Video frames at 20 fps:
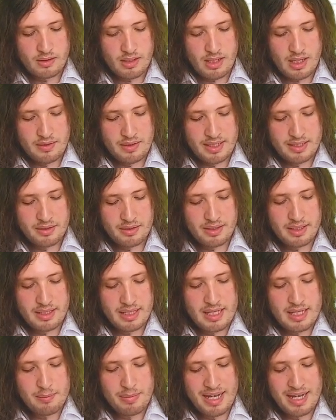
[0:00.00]
And that's going to
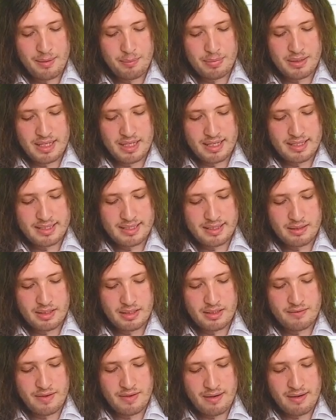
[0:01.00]
keep happening until at
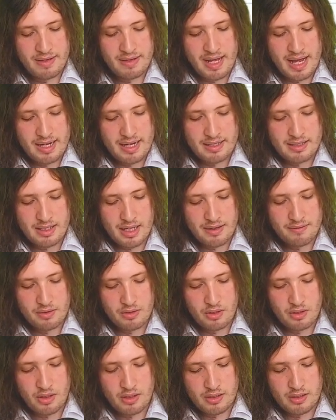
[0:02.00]
the very end I've
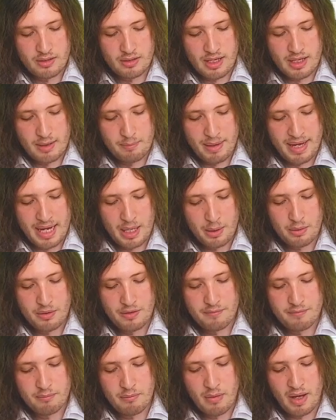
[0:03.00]
got a power of
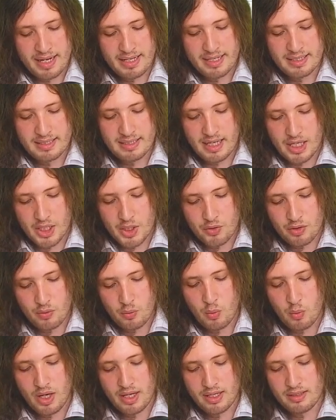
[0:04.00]
minus
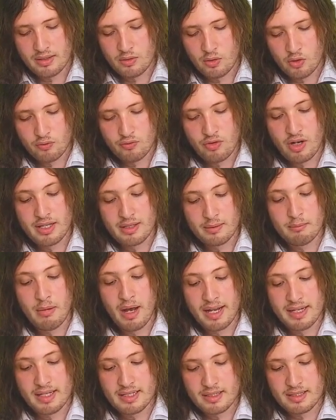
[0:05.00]
101, or rather
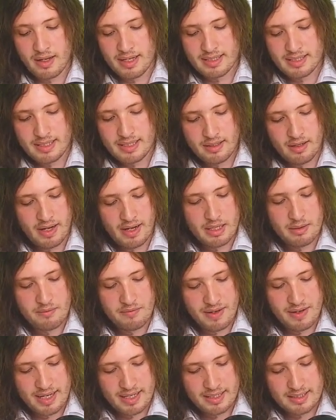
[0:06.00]
minus 99 in
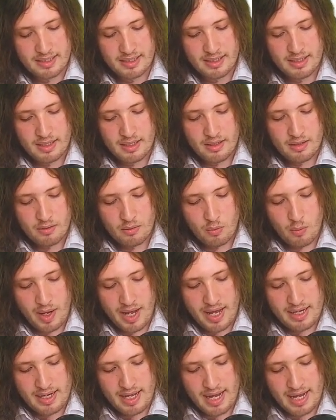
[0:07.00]
fact,
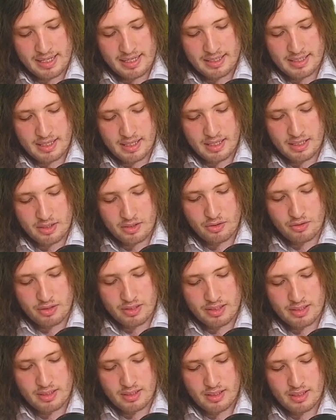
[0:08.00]
when n is 100.